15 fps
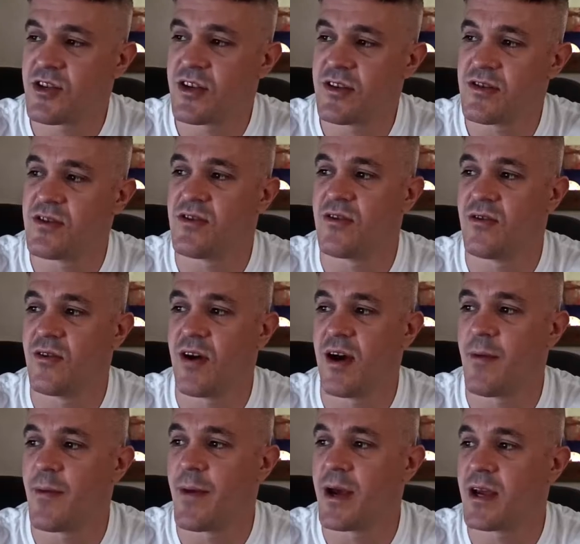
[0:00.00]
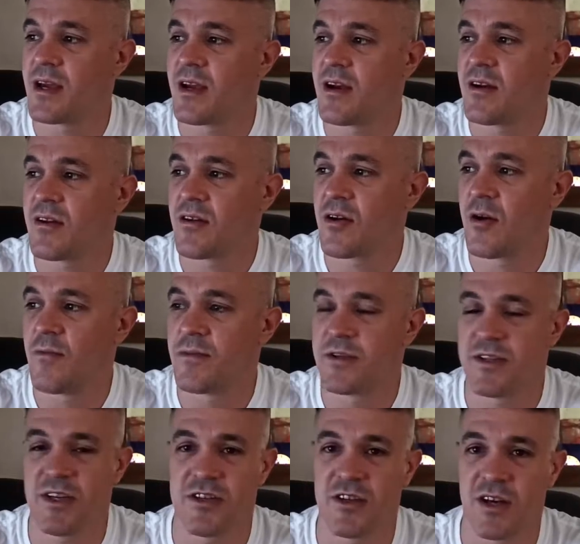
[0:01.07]
is your MMA
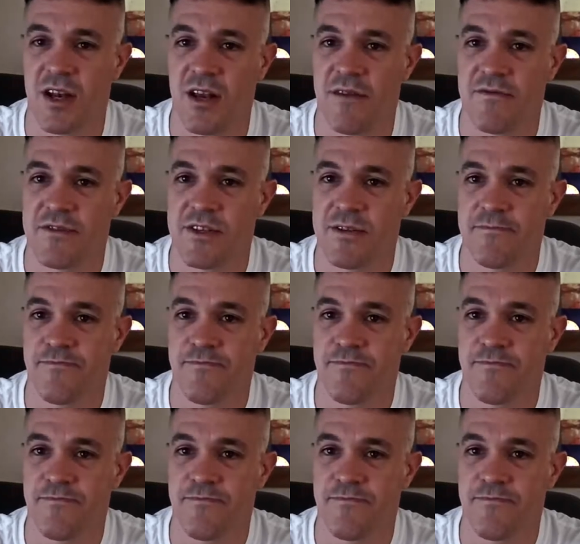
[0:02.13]
competition gloves.